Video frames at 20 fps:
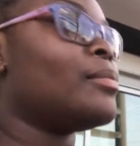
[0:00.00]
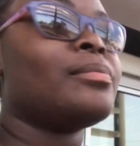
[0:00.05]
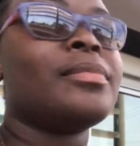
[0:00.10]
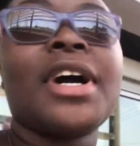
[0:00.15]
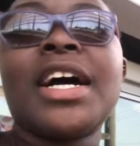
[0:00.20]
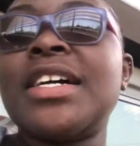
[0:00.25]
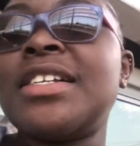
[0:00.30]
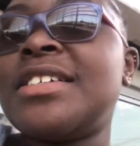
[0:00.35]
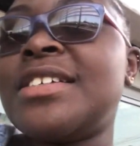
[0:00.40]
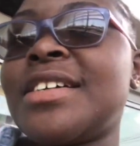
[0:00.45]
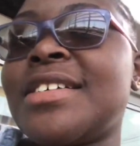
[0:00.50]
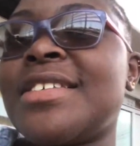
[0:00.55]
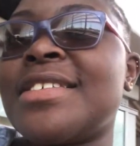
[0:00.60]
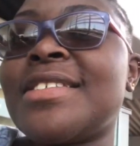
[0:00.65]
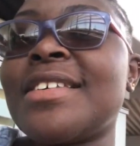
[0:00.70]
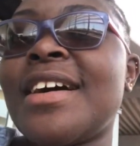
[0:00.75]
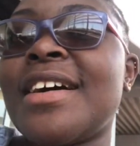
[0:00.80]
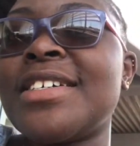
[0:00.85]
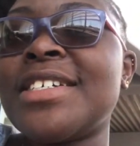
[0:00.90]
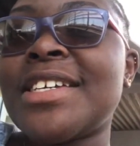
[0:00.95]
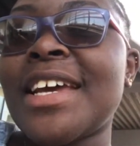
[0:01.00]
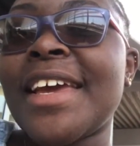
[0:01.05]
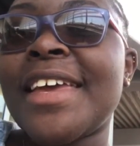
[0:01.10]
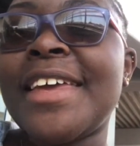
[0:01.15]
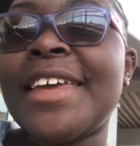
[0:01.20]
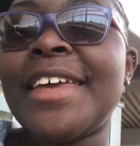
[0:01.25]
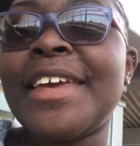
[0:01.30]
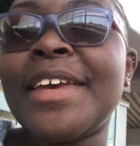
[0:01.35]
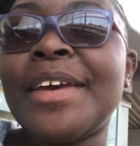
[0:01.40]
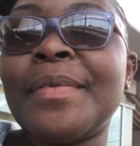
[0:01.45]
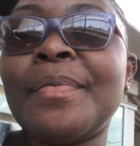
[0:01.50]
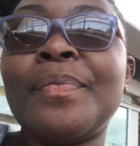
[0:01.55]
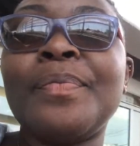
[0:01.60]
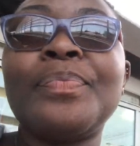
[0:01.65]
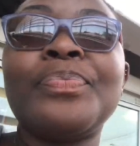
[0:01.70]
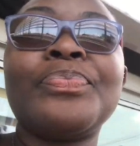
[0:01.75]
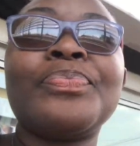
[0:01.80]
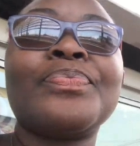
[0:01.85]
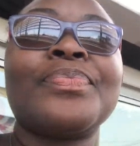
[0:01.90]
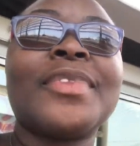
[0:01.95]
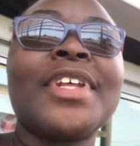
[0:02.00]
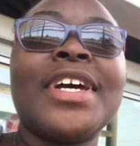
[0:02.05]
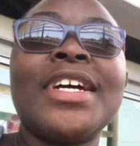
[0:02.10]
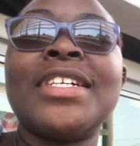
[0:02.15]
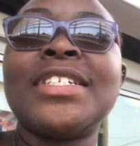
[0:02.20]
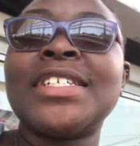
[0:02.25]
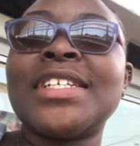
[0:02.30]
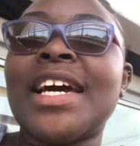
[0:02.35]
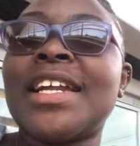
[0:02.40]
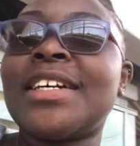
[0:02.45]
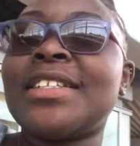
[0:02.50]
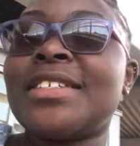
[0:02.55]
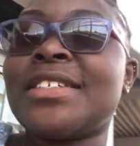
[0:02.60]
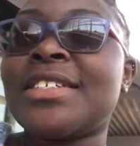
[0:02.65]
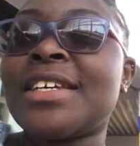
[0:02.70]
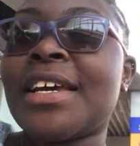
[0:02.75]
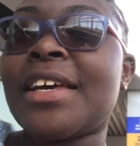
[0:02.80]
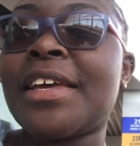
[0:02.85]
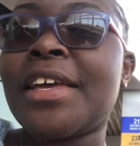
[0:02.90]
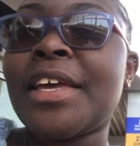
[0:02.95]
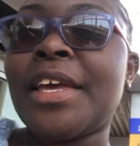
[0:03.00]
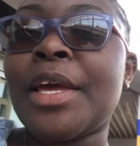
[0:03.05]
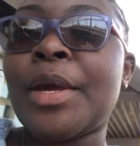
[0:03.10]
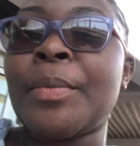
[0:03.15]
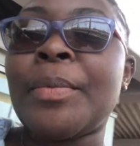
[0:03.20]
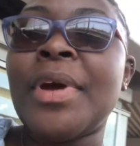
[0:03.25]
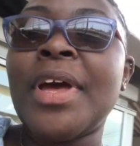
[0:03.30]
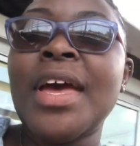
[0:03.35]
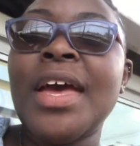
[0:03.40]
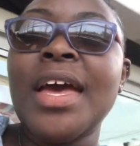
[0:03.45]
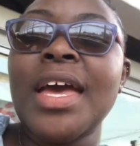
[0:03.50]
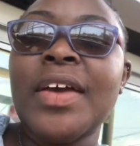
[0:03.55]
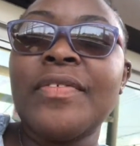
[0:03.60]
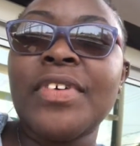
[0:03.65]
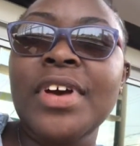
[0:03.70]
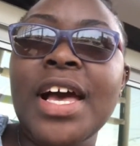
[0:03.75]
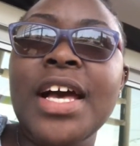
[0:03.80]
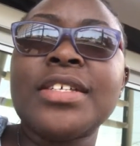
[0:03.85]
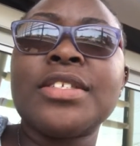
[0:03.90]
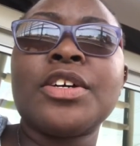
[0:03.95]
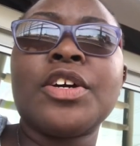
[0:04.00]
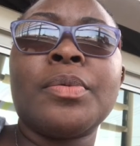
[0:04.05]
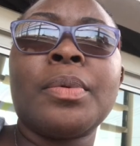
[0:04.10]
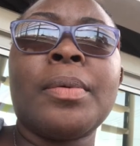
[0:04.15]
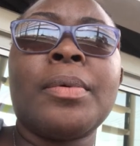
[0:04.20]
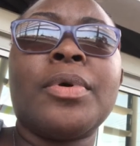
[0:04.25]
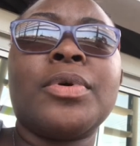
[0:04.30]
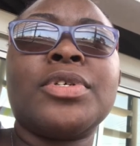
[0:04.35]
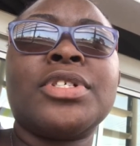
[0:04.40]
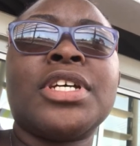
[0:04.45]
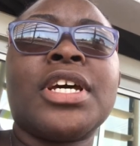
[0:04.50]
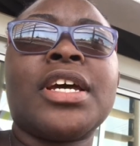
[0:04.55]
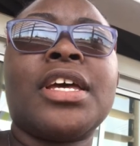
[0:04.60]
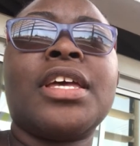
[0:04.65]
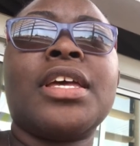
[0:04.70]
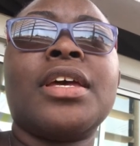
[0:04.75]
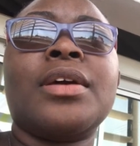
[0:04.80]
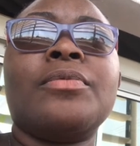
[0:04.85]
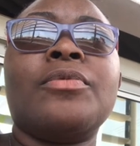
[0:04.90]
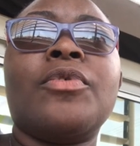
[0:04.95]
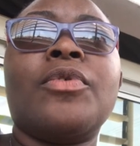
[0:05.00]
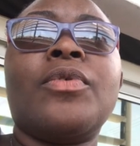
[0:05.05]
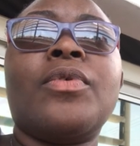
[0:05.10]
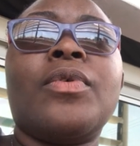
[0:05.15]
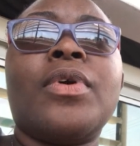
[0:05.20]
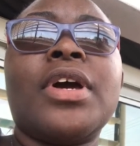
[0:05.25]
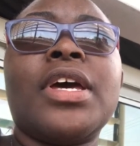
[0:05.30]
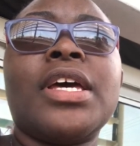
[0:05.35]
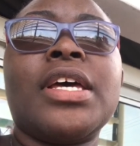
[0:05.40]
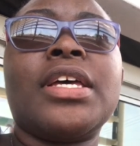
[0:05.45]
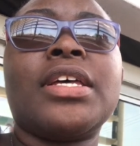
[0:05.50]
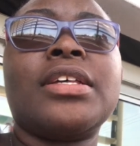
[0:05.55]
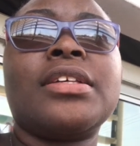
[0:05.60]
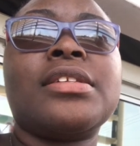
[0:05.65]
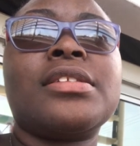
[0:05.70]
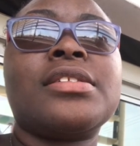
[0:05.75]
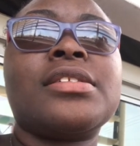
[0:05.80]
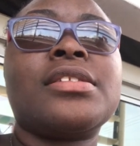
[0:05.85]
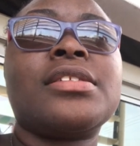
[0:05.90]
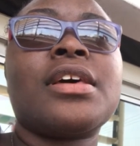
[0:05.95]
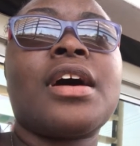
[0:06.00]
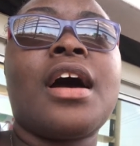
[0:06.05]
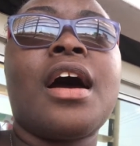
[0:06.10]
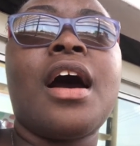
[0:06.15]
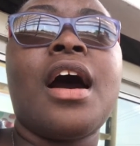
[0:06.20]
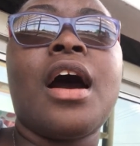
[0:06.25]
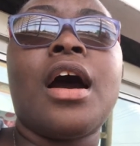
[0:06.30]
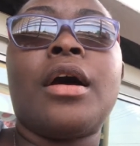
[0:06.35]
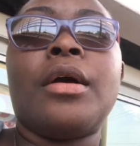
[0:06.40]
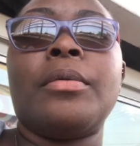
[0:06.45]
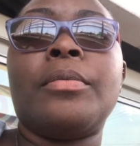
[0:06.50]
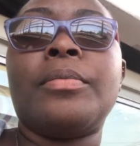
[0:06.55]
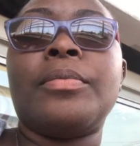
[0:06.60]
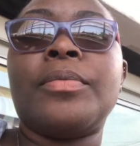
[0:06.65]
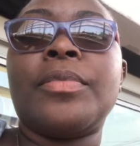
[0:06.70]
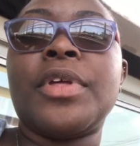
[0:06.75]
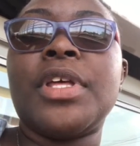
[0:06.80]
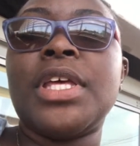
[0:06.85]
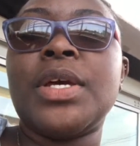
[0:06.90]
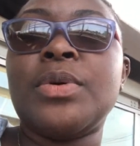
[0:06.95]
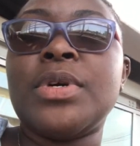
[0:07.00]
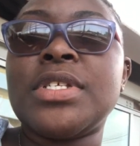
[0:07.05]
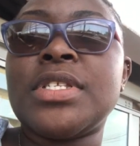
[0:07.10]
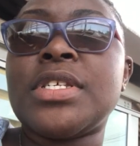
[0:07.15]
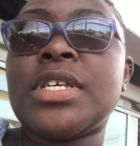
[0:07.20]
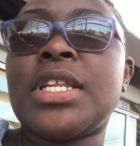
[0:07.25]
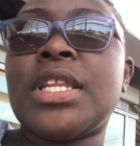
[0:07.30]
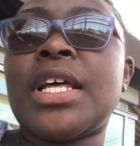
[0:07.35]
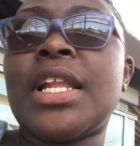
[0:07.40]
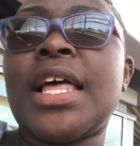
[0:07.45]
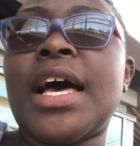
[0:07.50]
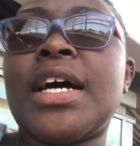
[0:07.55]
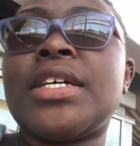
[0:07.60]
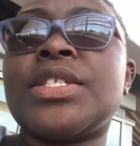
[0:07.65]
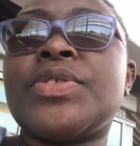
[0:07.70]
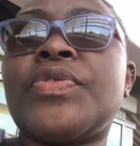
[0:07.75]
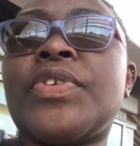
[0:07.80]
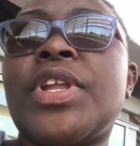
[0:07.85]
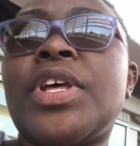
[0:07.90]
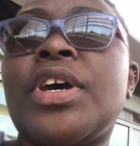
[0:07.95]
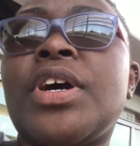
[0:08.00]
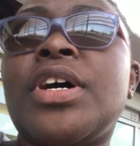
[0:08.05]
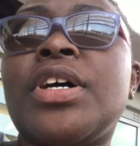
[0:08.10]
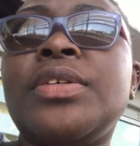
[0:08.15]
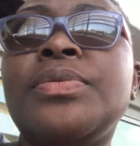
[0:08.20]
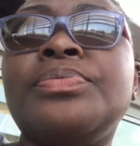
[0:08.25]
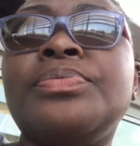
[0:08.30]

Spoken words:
I just saw Shakim. Shout out to Shakim. If you guys don't remember who Shakim is, he was in the last video.